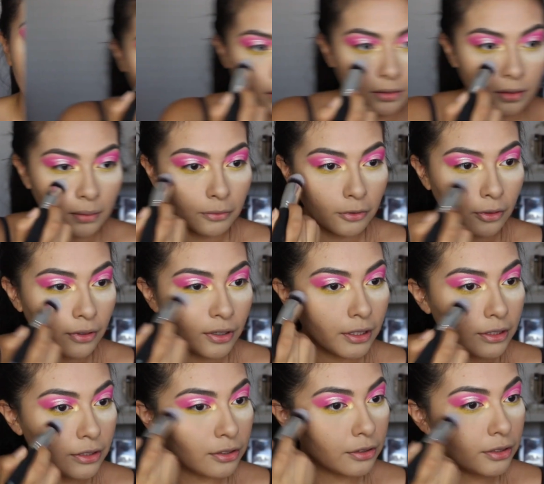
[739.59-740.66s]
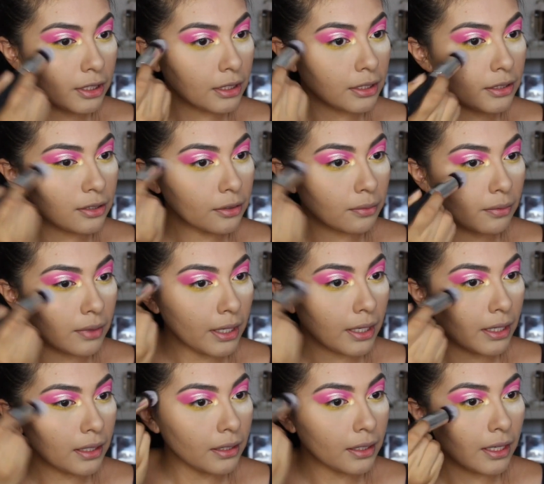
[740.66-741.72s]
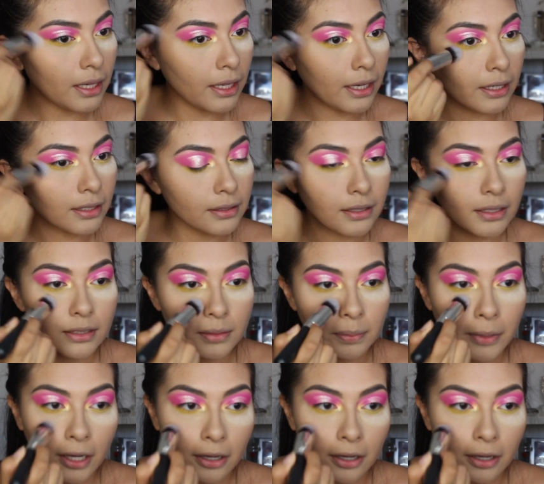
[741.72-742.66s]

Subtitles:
So I'm going to dust away the excess